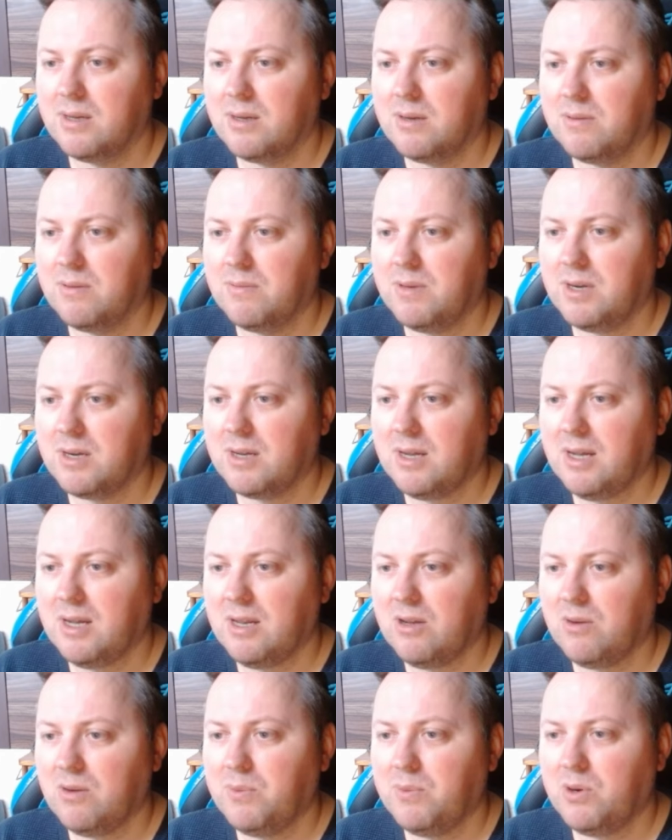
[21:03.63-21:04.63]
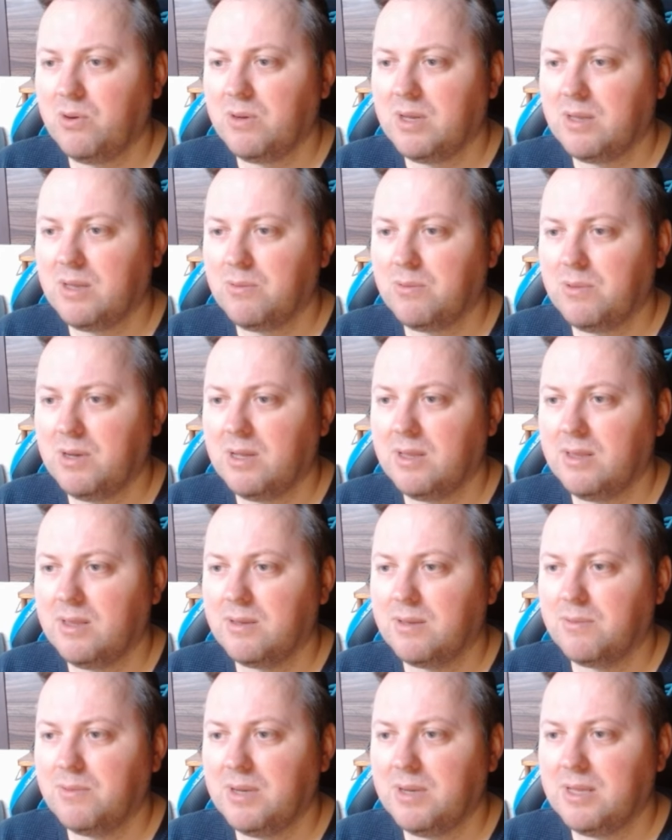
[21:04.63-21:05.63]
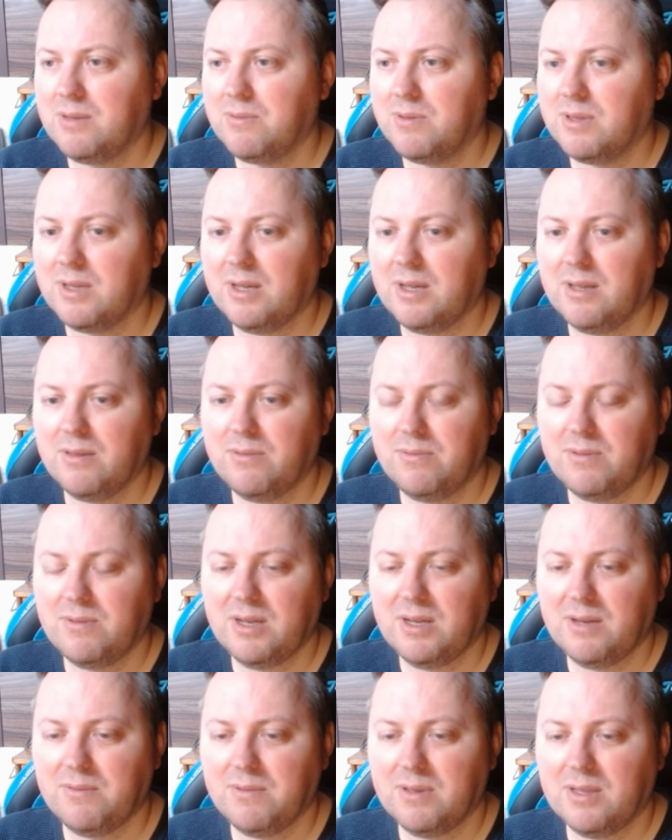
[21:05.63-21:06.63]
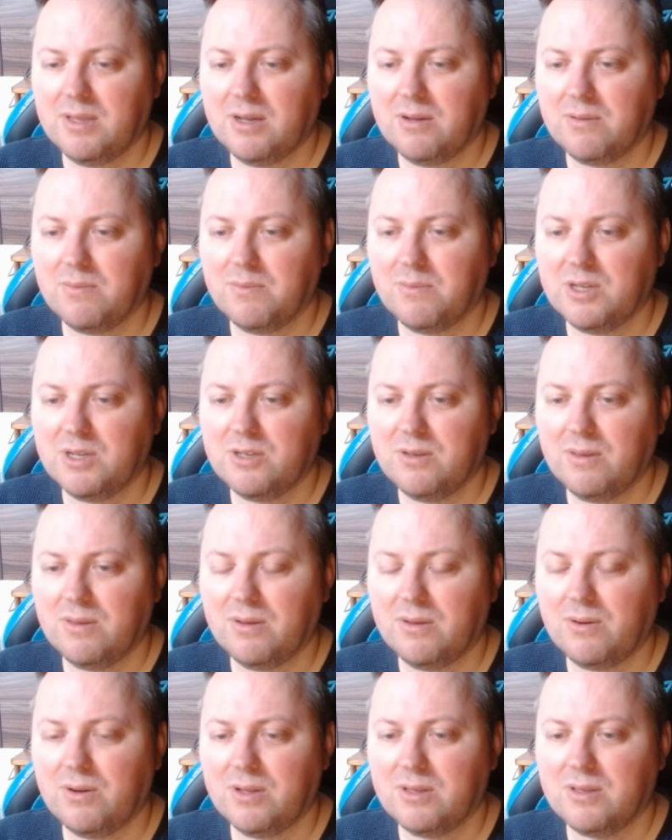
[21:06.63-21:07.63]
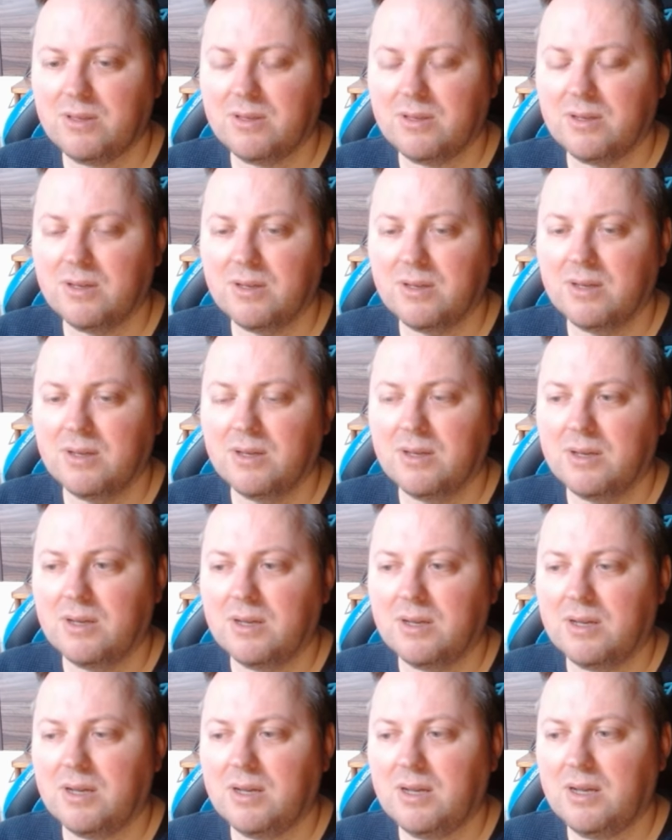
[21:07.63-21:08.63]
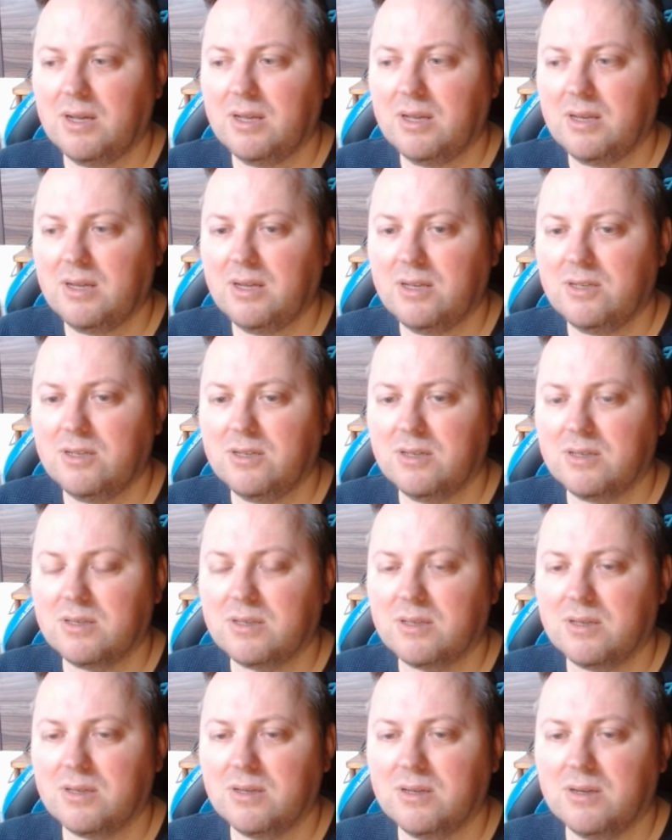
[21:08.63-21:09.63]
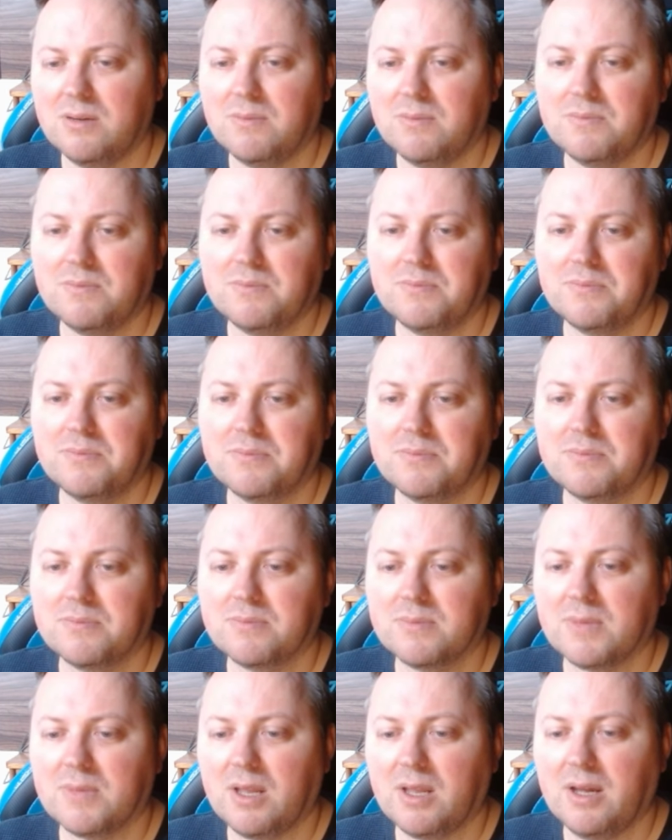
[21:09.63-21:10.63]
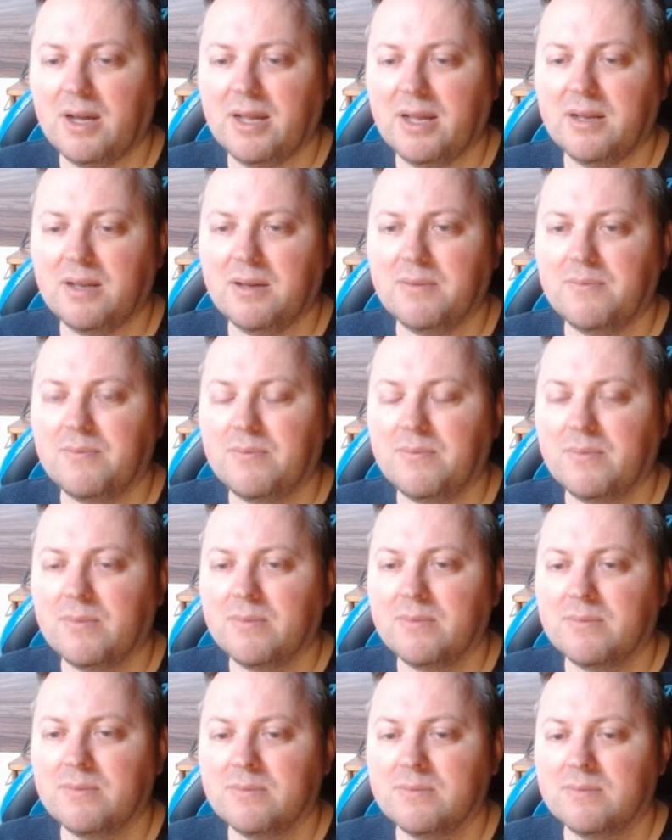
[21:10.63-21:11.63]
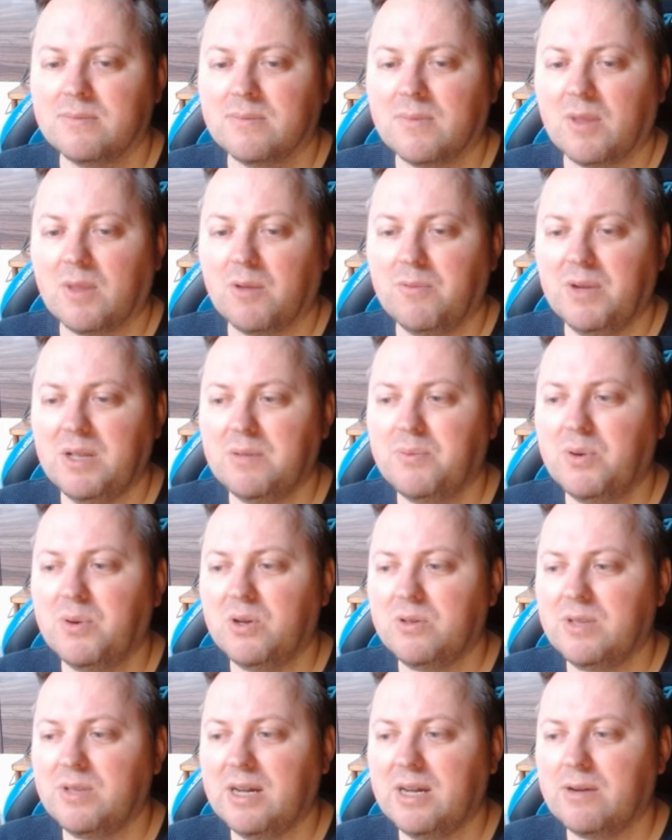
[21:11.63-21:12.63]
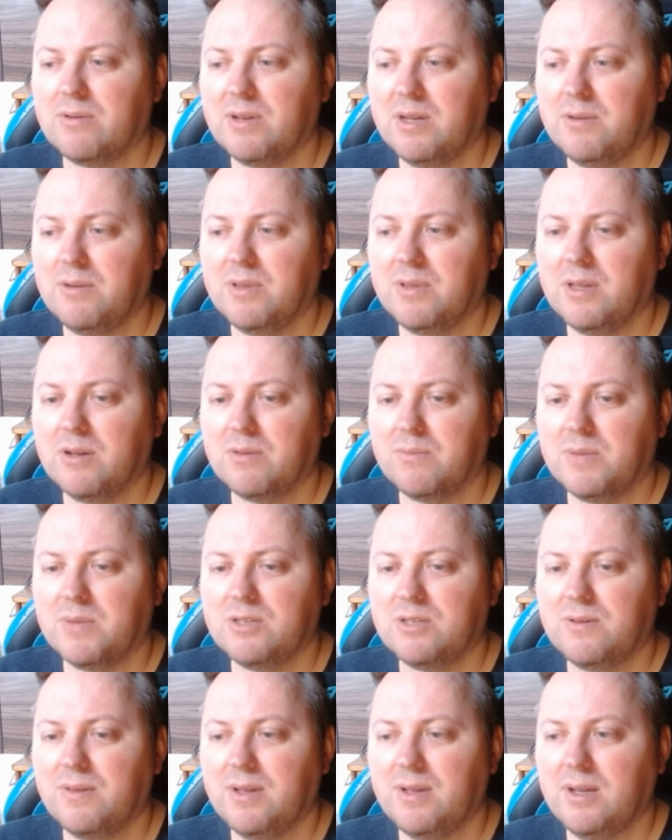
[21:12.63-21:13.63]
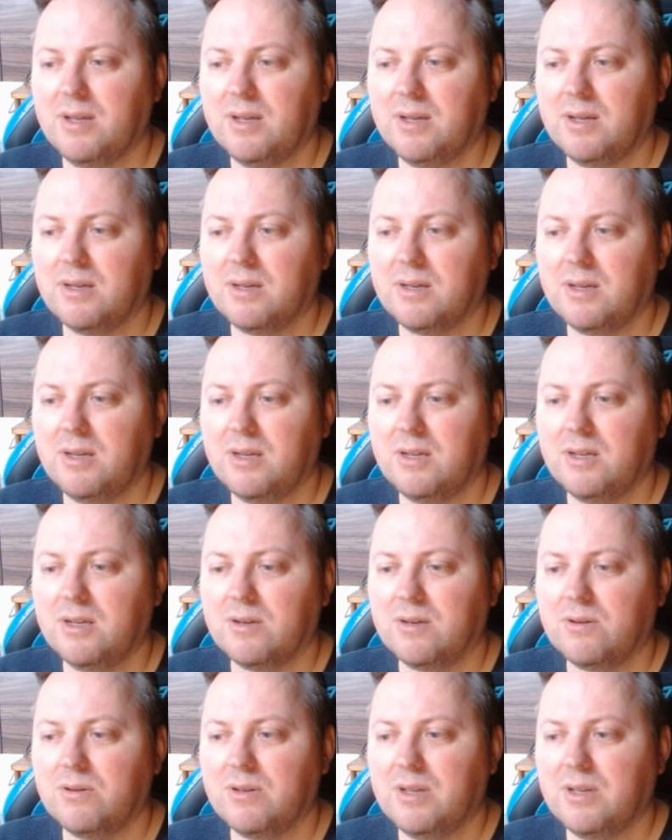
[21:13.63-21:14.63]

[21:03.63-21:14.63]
where kind of opponent went with e3 without much thought, and he just kind of went pawn down, yeah, without much thinking. He could